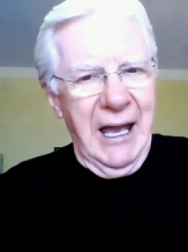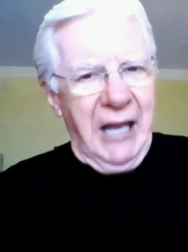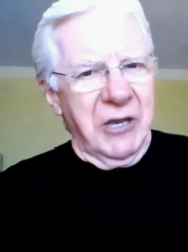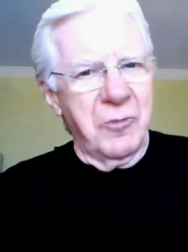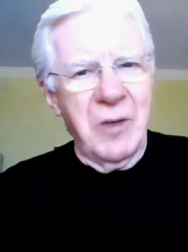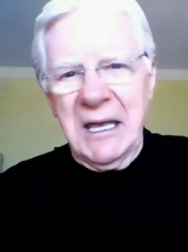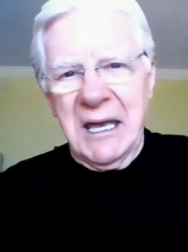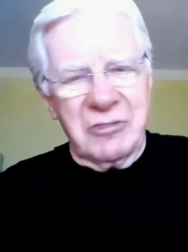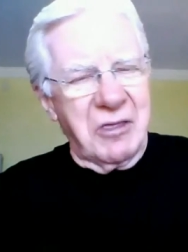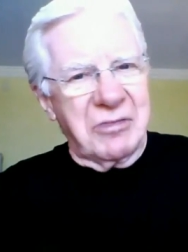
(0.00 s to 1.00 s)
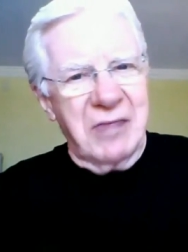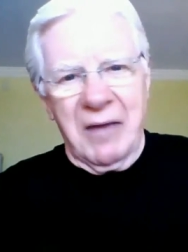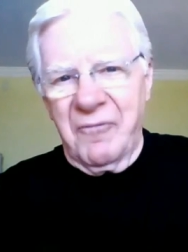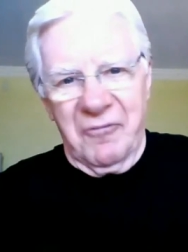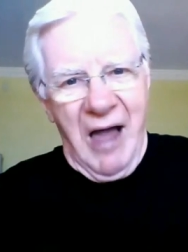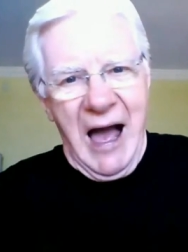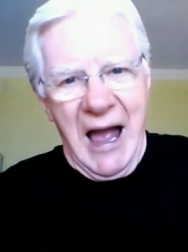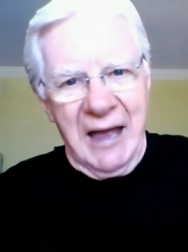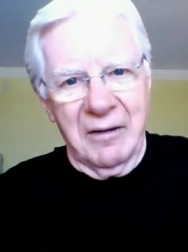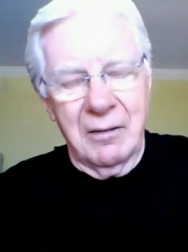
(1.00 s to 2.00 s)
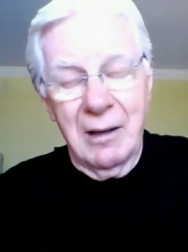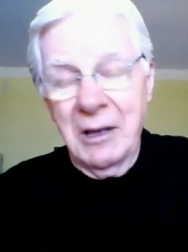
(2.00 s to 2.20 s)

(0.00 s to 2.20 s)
and you really get the thing flying,